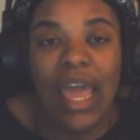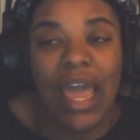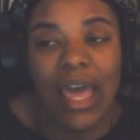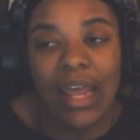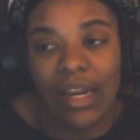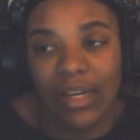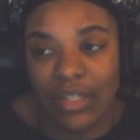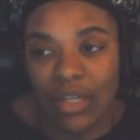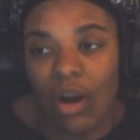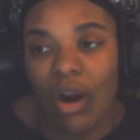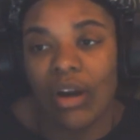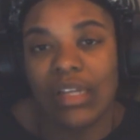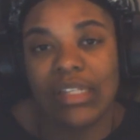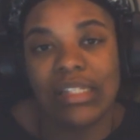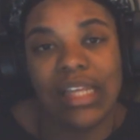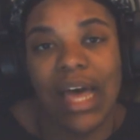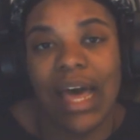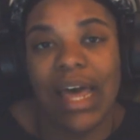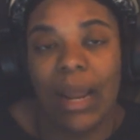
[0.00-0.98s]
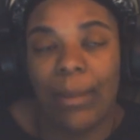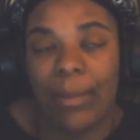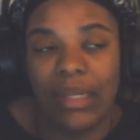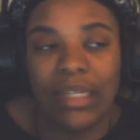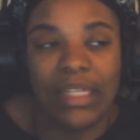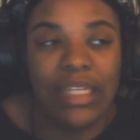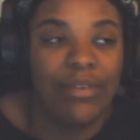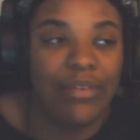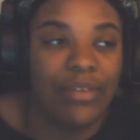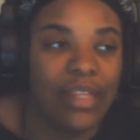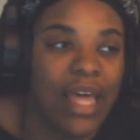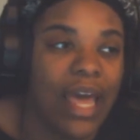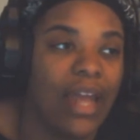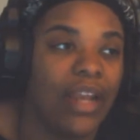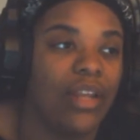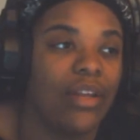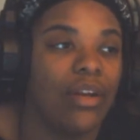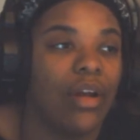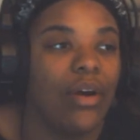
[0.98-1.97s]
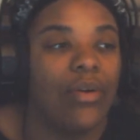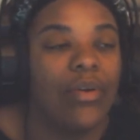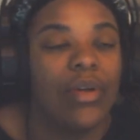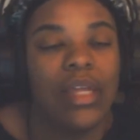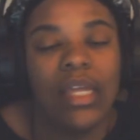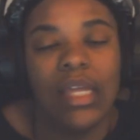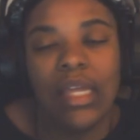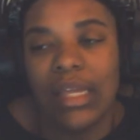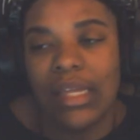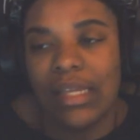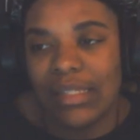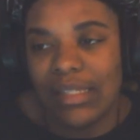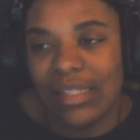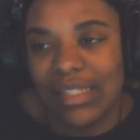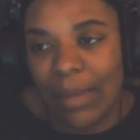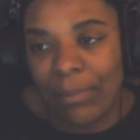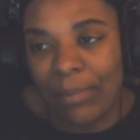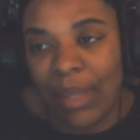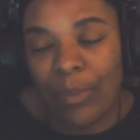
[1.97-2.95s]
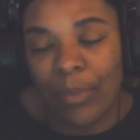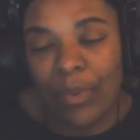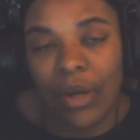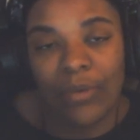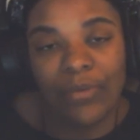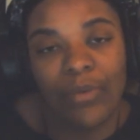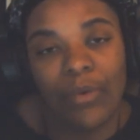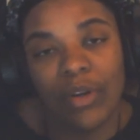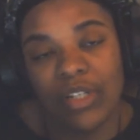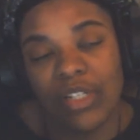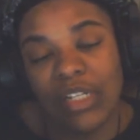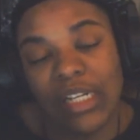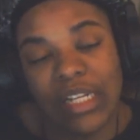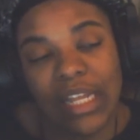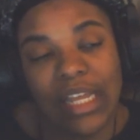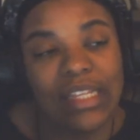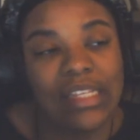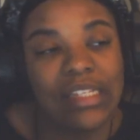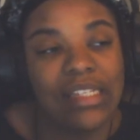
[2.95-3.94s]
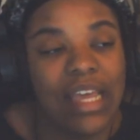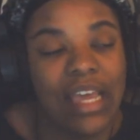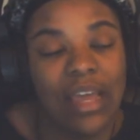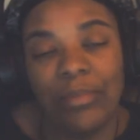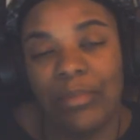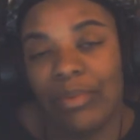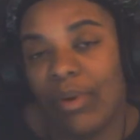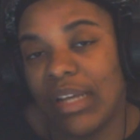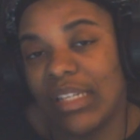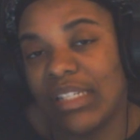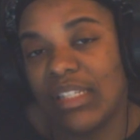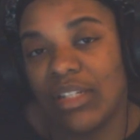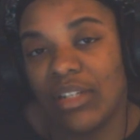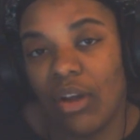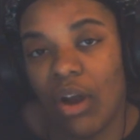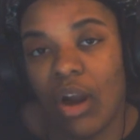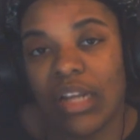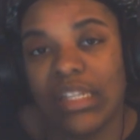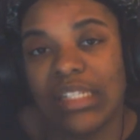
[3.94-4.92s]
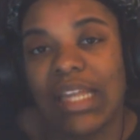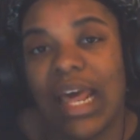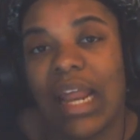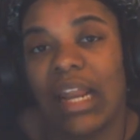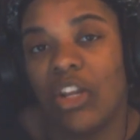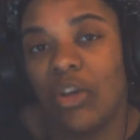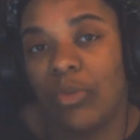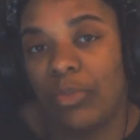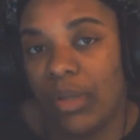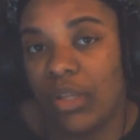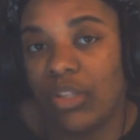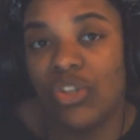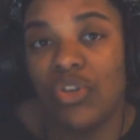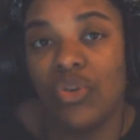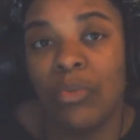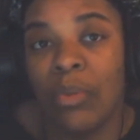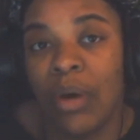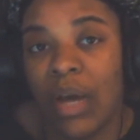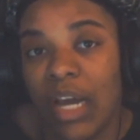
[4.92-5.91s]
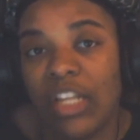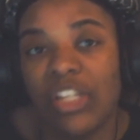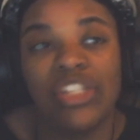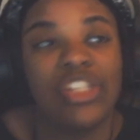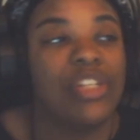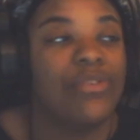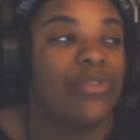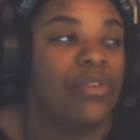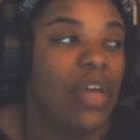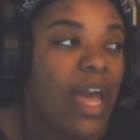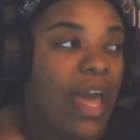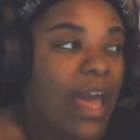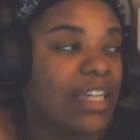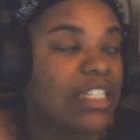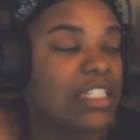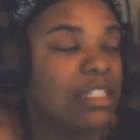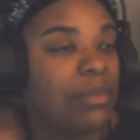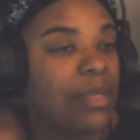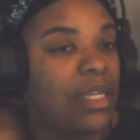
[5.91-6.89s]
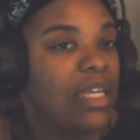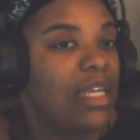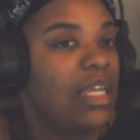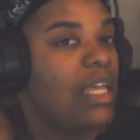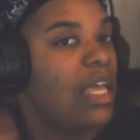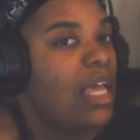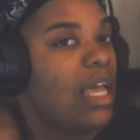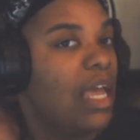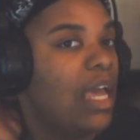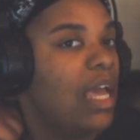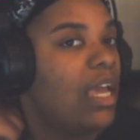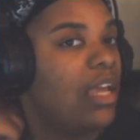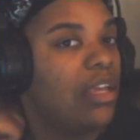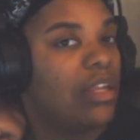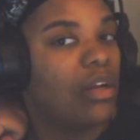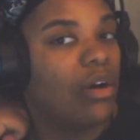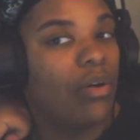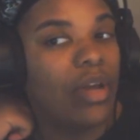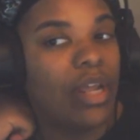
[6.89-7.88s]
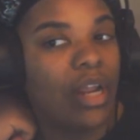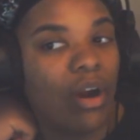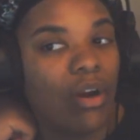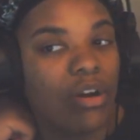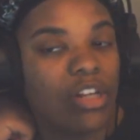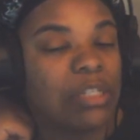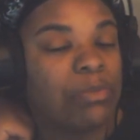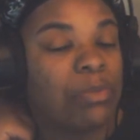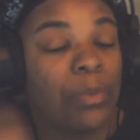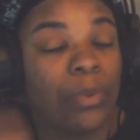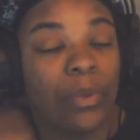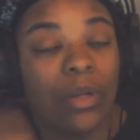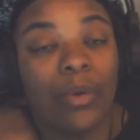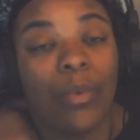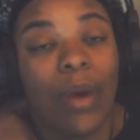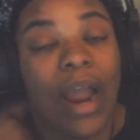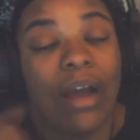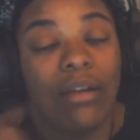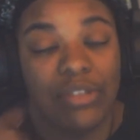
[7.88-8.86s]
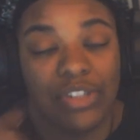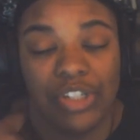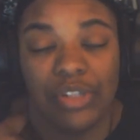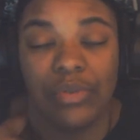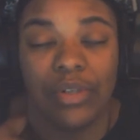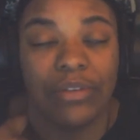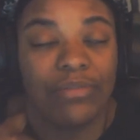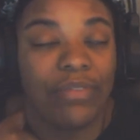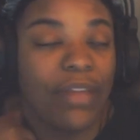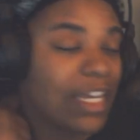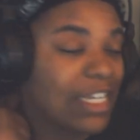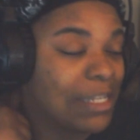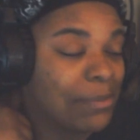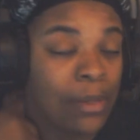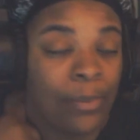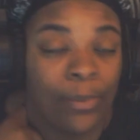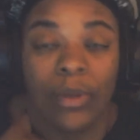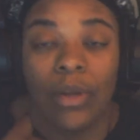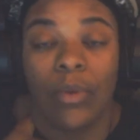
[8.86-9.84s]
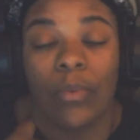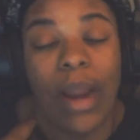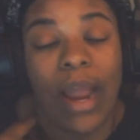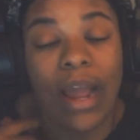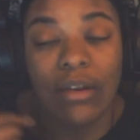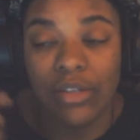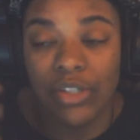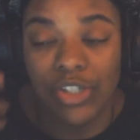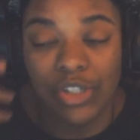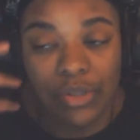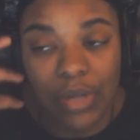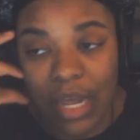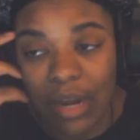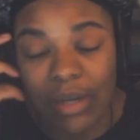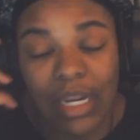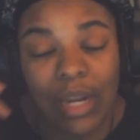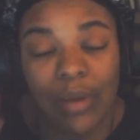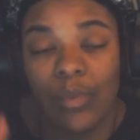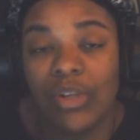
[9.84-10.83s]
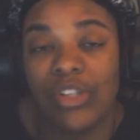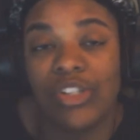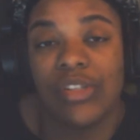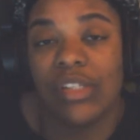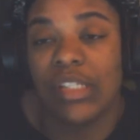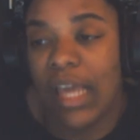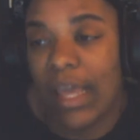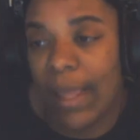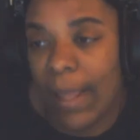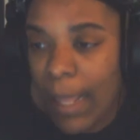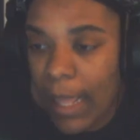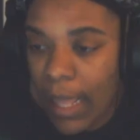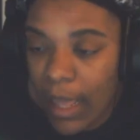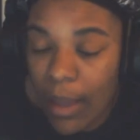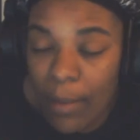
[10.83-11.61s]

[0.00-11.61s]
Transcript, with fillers: and a dark side. I believe that. You know, some people, unfortunately, they embrace the dark side a little bit too much, if you ask me. And, you know, it hurts people around you. It affects people around you. I don't care what you say.